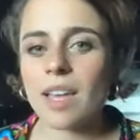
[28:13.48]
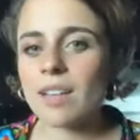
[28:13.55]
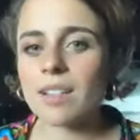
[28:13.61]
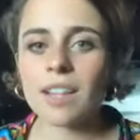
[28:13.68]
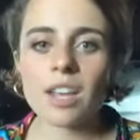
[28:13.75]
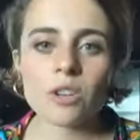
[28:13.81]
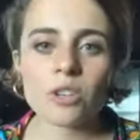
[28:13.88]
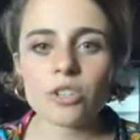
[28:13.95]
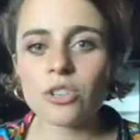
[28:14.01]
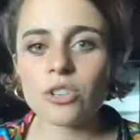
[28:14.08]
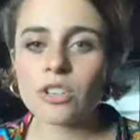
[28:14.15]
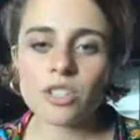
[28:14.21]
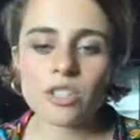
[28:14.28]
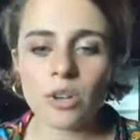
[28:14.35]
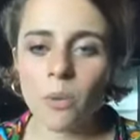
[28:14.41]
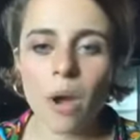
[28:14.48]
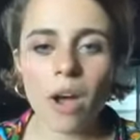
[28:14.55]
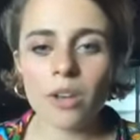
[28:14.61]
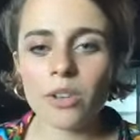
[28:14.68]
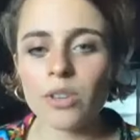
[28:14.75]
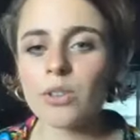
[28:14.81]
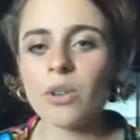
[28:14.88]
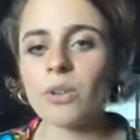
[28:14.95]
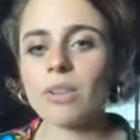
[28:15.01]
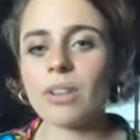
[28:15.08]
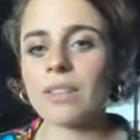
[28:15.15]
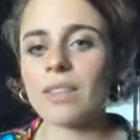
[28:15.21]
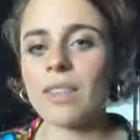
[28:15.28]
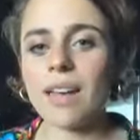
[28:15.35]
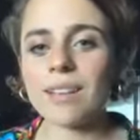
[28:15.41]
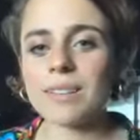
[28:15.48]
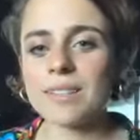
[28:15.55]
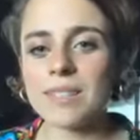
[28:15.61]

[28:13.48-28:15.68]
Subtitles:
like je ne sais quoi, you know, like that